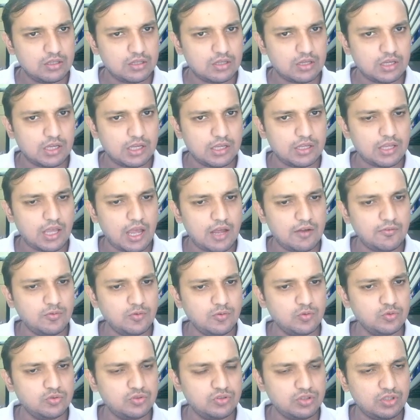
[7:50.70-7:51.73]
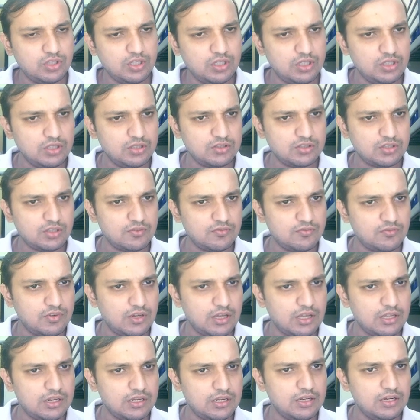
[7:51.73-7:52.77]
I have to see
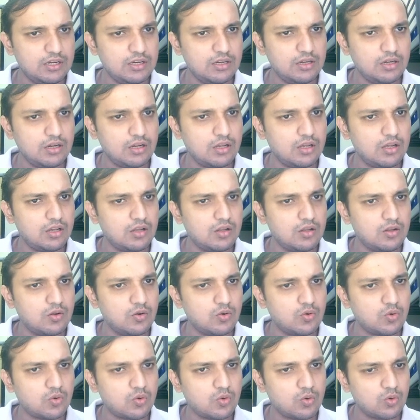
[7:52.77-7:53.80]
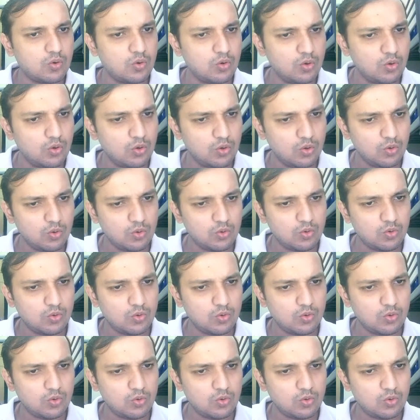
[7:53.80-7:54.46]
somewhere in row